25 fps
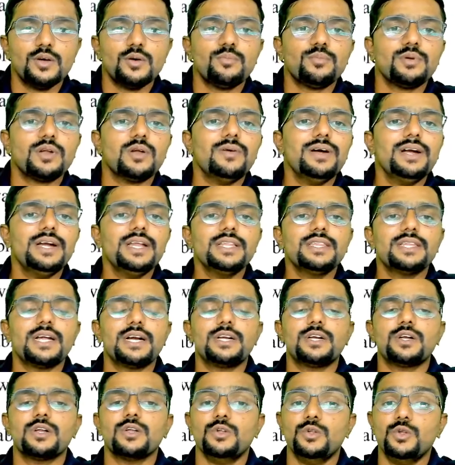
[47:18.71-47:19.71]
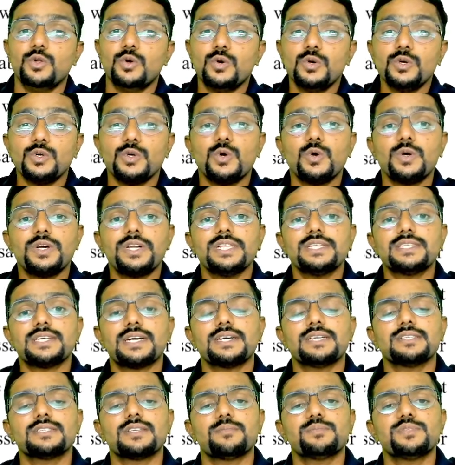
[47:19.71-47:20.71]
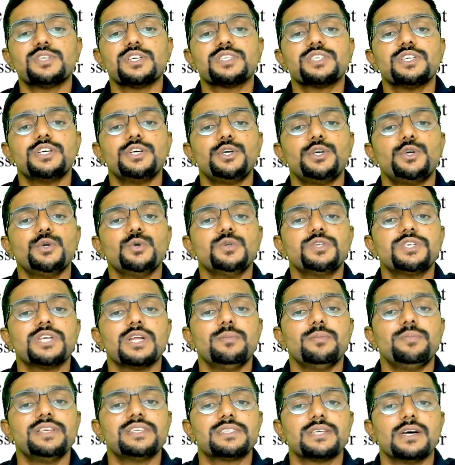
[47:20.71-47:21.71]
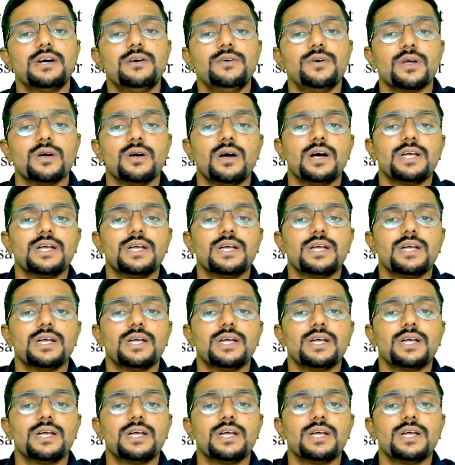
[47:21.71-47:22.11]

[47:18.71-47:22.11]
Provided that no notice under subsection 2 shall be served